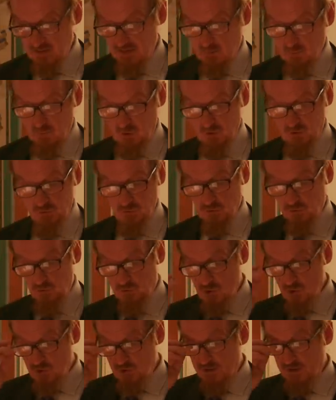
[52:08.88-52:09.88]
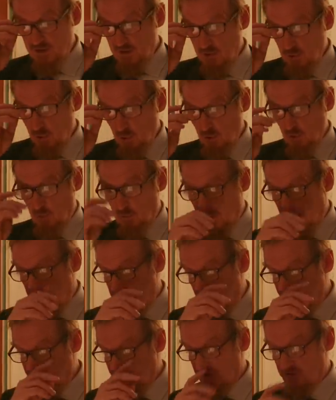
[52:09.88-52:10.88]
take modules usually ignored by
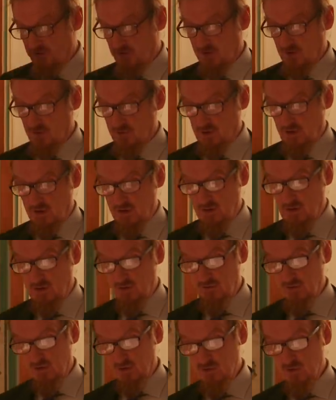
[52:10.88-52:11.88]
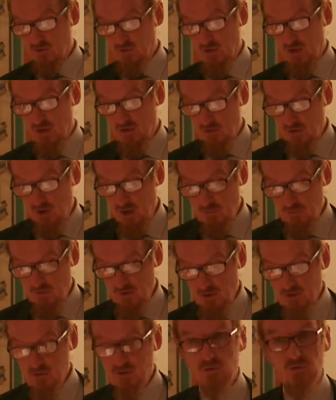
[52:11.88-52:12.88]
madrasa curricula, such as Islam's
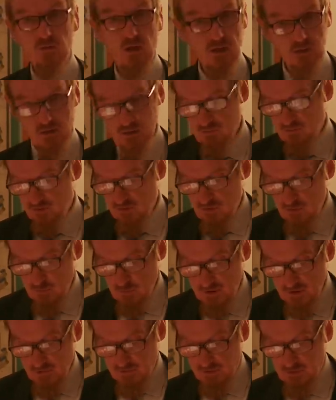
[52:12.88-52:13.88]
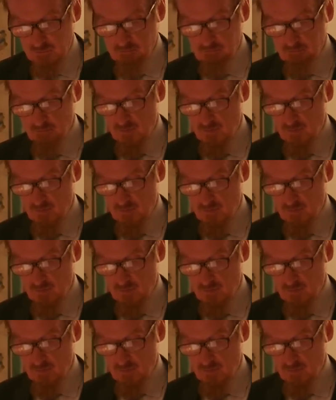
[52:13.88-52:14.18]
understanding of disability,